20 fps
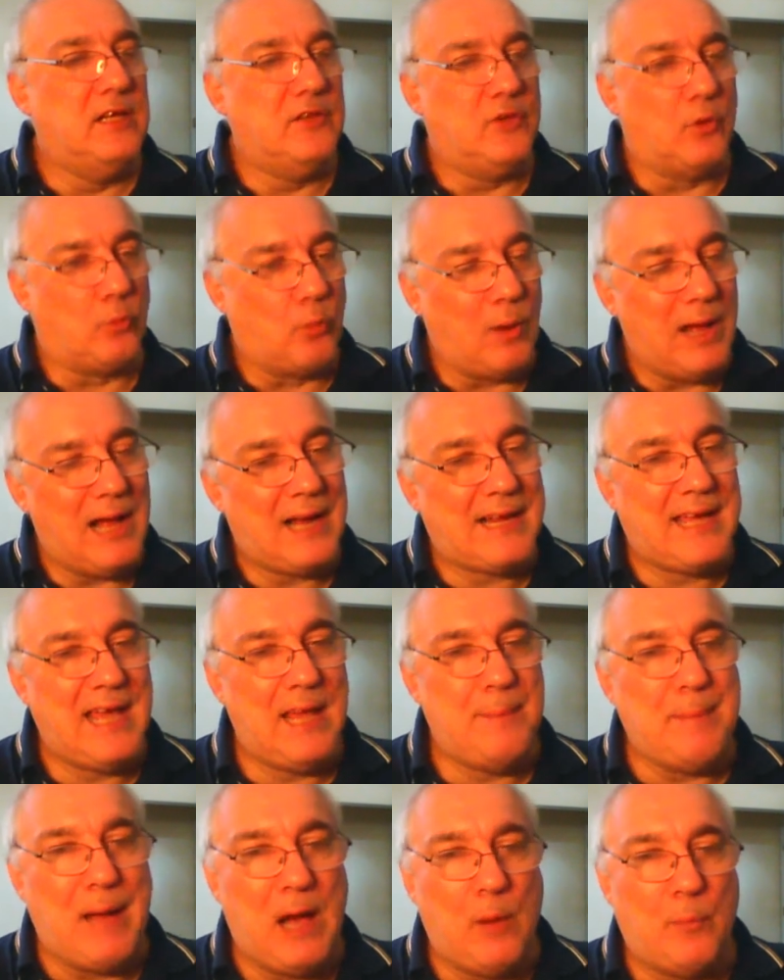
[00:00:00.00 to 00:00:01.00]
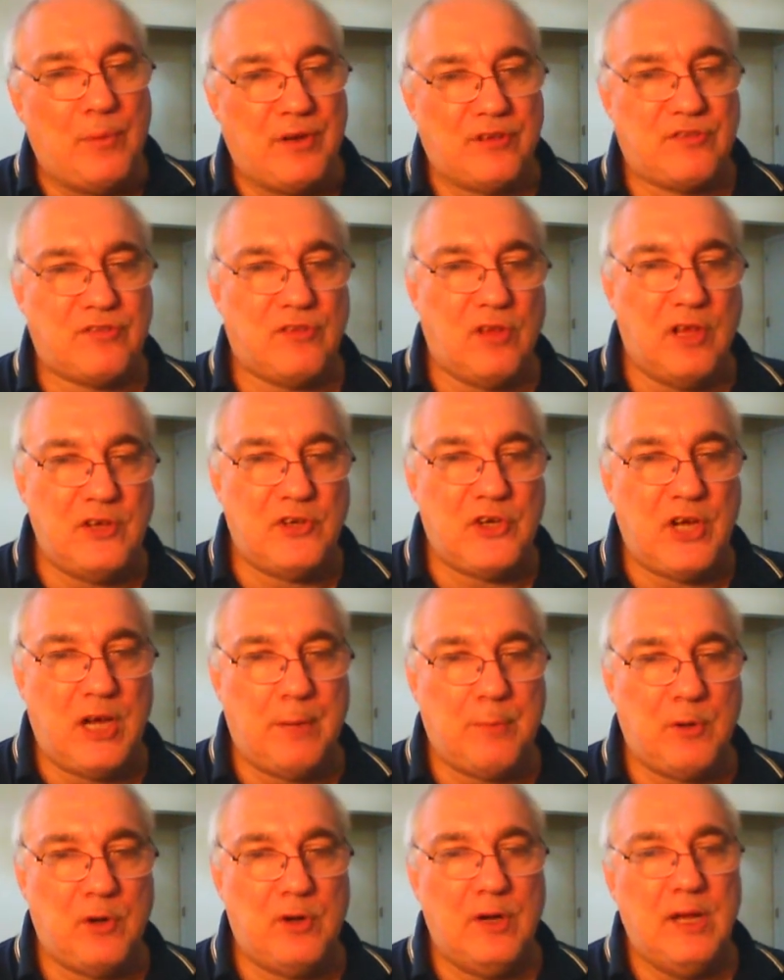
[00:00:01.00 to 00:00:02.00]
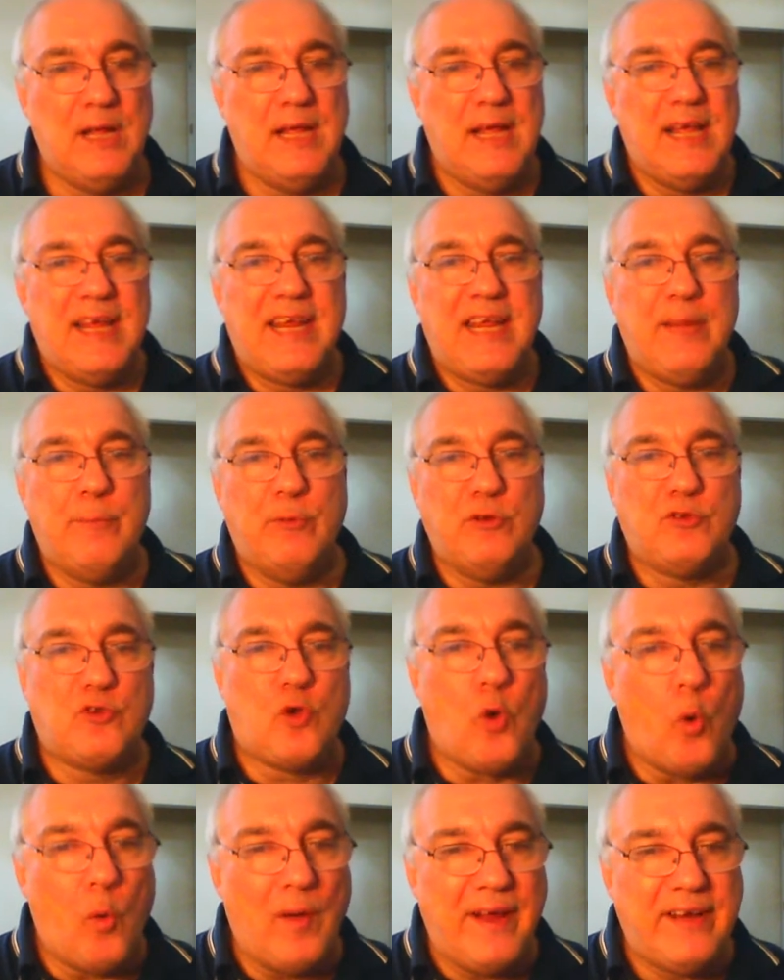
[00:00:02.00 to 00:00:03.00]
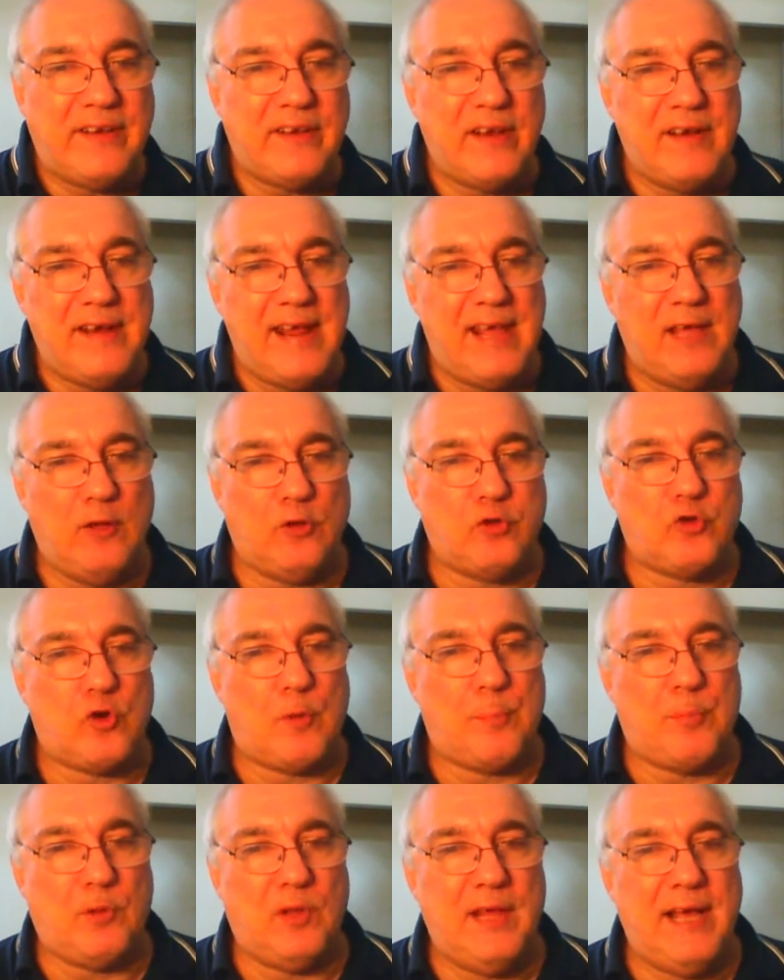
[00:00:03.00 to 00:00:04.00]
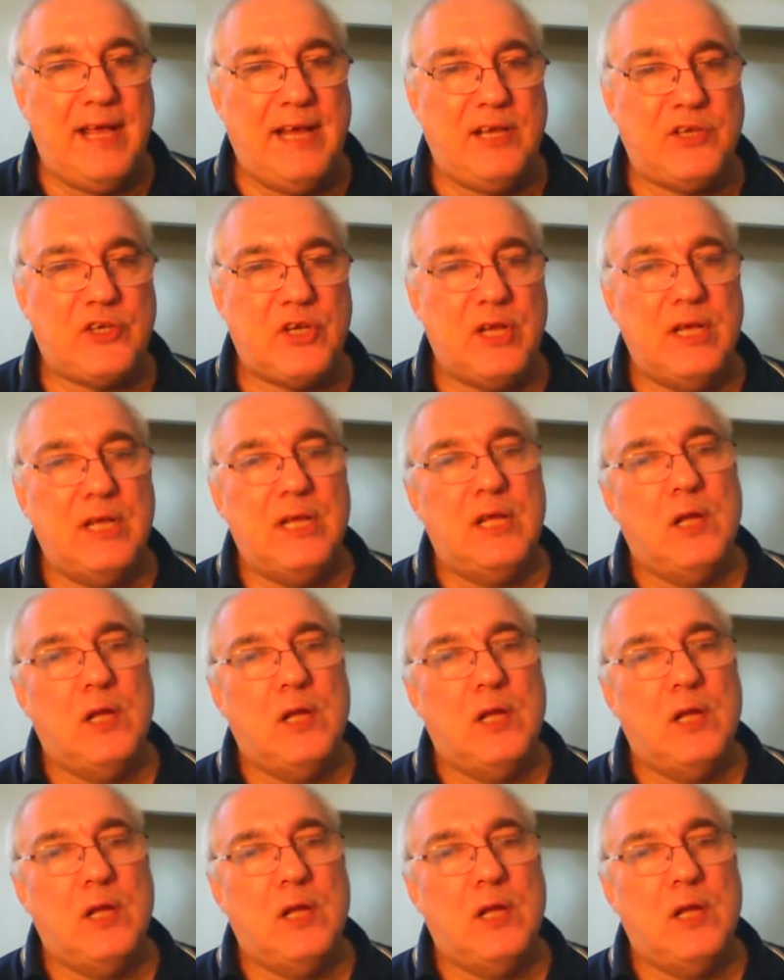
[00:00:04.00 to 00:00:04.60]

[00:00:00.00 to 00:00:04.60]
The Rock came out with a sledgehammer. He was going to nail Triple H.